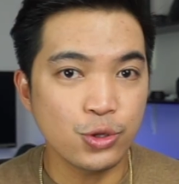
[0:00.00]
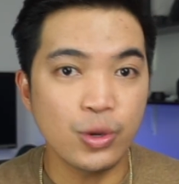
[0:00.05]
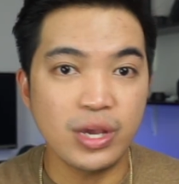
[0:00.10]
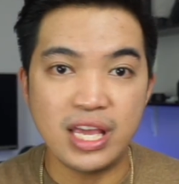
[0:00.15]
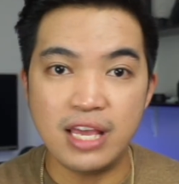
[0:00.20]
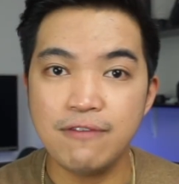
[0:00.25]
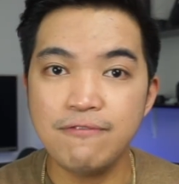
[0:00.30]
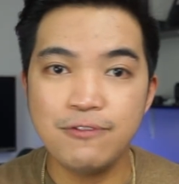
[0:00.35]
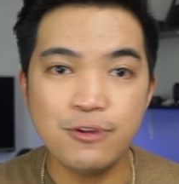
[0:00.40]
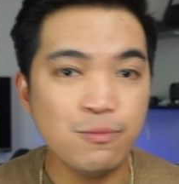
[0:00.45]

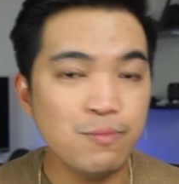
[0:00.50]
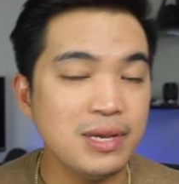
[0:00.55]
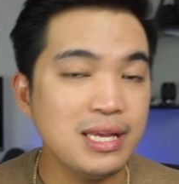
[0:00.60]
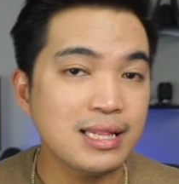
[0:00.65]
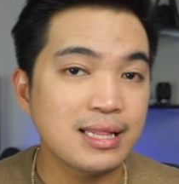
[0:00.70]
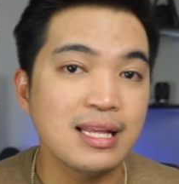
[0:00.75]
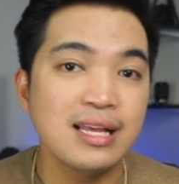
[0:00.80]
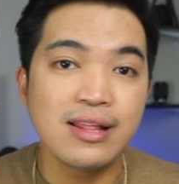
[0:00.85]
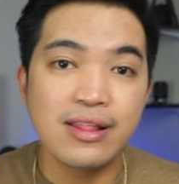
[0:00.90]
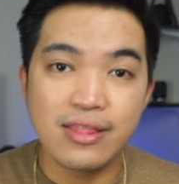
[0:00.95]
if you meet
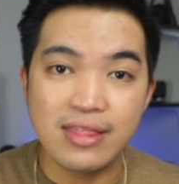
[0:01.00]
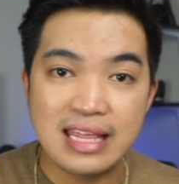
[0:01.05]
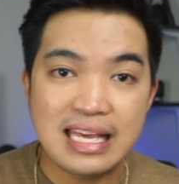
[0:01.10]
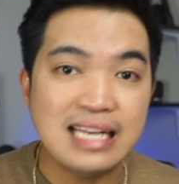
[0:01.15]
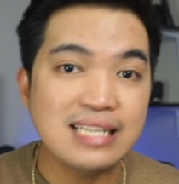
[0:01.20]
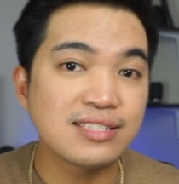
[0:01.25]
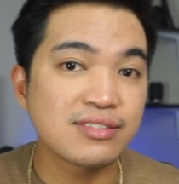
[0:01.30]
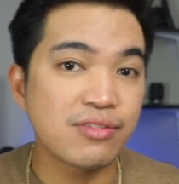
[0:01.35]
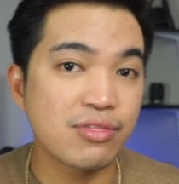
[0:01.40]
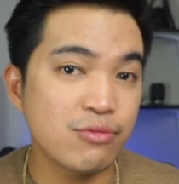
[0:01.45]
these
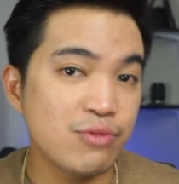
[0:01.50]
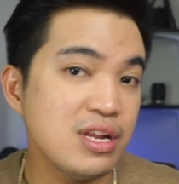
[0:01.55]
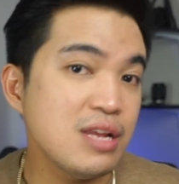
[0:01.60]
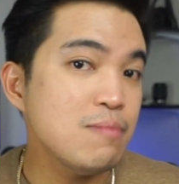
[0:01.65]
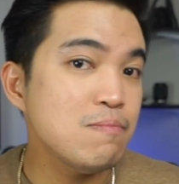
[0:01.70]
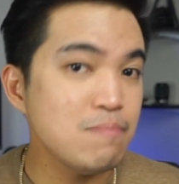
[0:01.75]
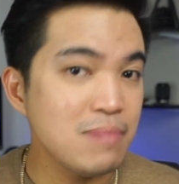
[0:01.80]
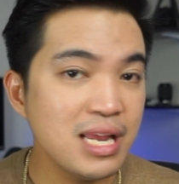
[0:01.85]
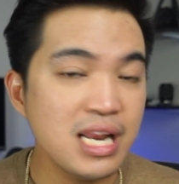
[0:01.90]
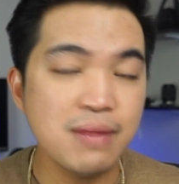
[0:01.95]
3
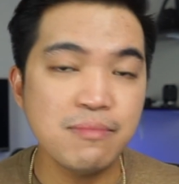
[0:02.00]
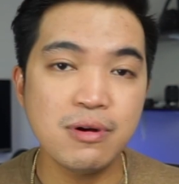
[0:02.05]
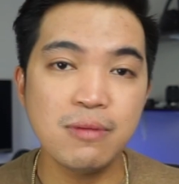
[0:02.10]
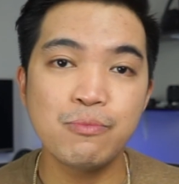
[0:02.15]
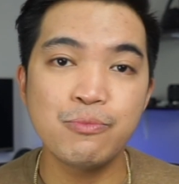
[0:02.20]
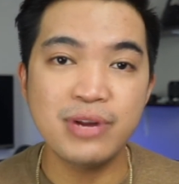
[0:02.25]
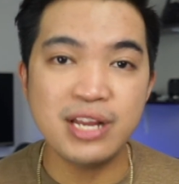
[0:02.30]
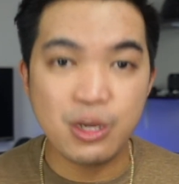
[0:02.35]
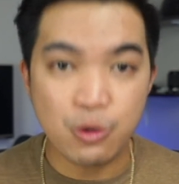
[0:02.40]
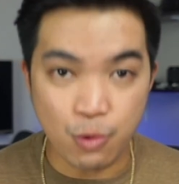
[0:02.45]
minimum
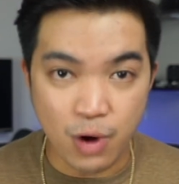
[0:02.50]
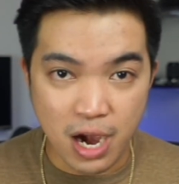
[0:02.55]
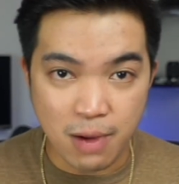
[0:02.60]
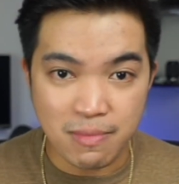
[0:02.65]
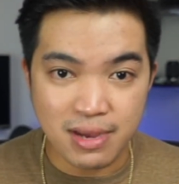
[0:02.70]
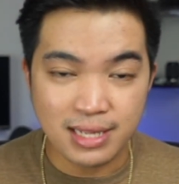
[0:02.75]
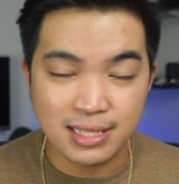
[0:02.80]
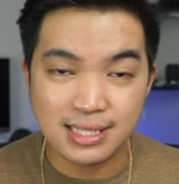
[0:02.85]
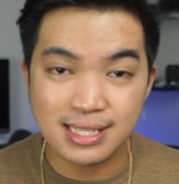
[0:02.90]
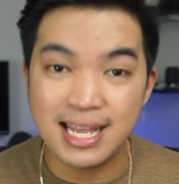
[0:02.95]

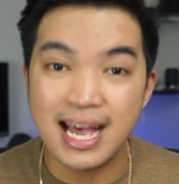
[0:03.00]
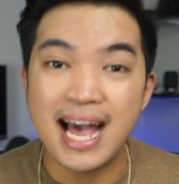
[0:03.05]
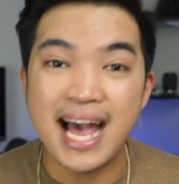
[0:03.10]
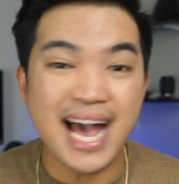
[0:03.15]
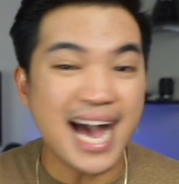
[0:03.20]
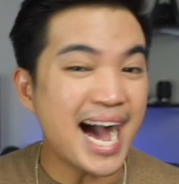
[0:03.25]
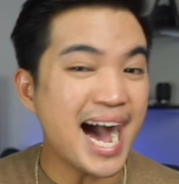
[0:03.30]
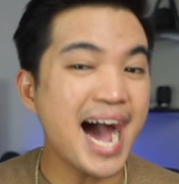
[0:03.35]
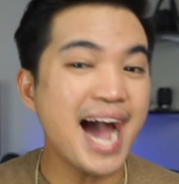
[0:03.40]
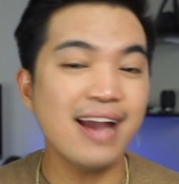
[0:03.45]
requirements,
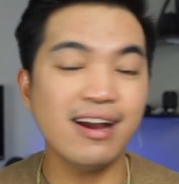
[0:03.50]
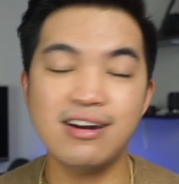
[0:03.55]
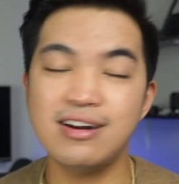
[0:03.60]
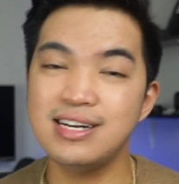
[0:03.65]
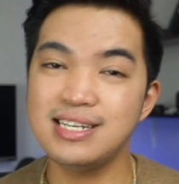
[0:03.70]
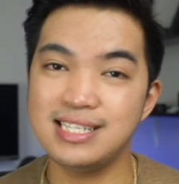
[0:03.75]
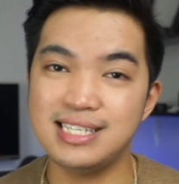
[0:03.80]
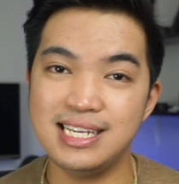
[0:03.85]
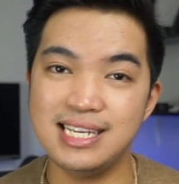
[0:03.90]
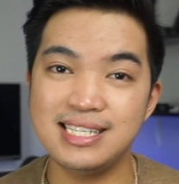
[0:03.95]

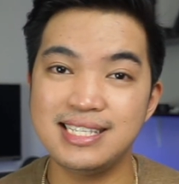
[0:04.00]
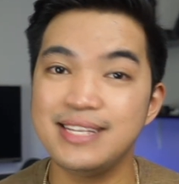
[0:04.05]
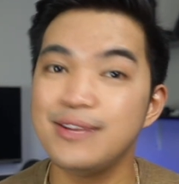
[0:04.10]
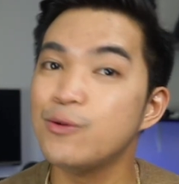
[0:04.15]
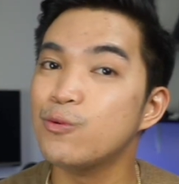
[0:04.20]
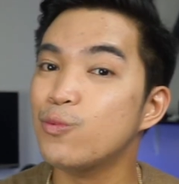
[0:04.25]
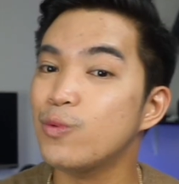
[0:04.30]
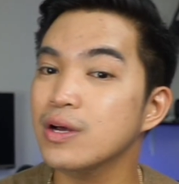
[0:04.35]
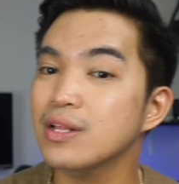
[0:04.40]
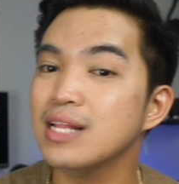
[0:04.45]
IRCC
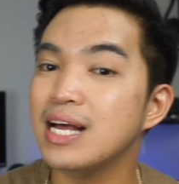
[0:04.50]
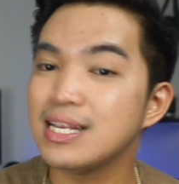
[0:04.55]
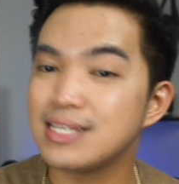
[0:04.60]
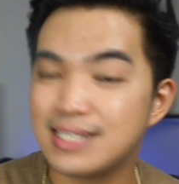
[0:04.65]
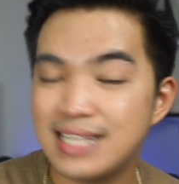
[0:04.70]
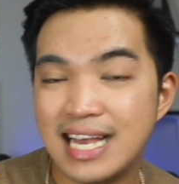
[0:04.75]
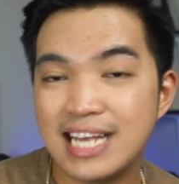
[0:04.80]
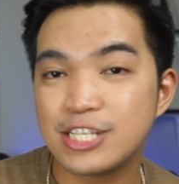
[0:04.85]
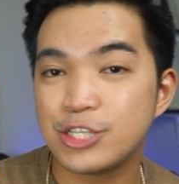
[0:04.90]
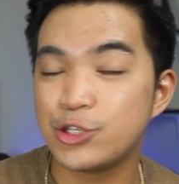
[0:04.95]
will
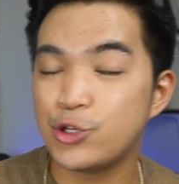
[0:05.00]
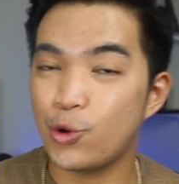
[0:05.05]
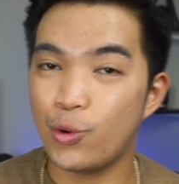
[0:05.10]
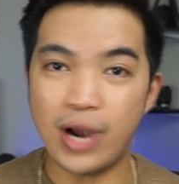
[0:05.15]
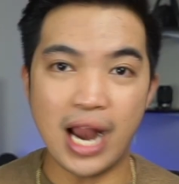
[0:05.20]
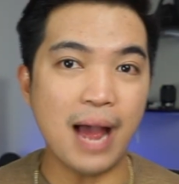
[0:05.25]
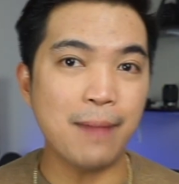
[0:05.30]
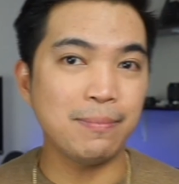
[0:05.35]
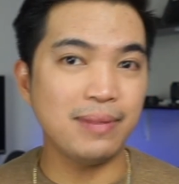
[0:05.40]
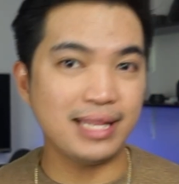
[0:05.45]
assess your
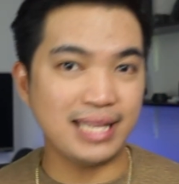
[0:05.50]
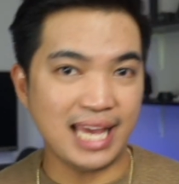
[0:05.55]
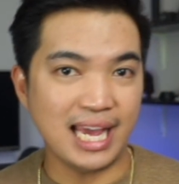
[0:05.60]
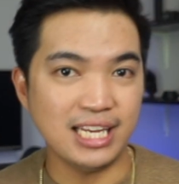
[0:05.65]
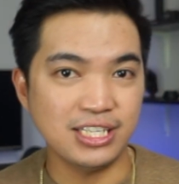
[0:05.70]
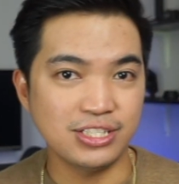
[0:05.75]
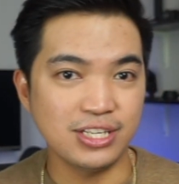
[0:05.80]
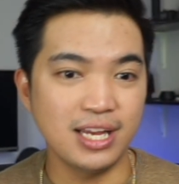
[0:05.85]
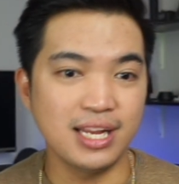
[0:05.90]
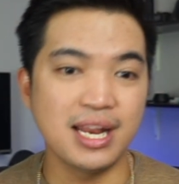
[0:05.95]

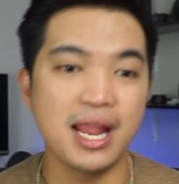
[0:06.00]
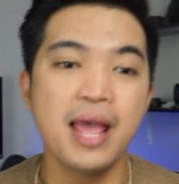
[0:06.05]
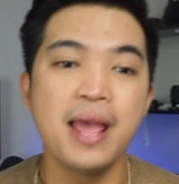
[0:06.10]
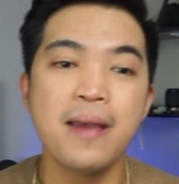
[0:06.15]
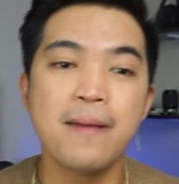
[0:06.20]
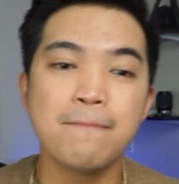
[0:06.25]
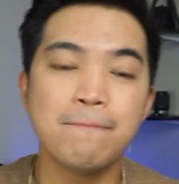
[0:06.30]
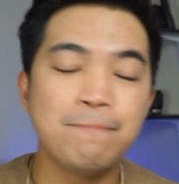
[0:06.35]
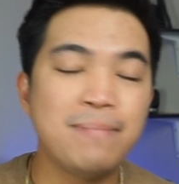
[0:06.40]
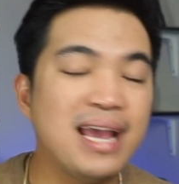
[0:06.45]
application
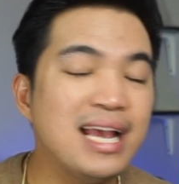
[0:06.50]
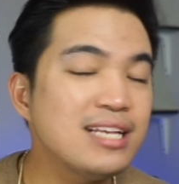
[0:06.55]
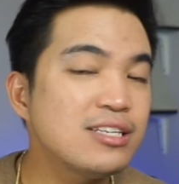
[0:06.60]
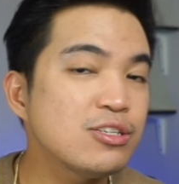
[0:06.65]
based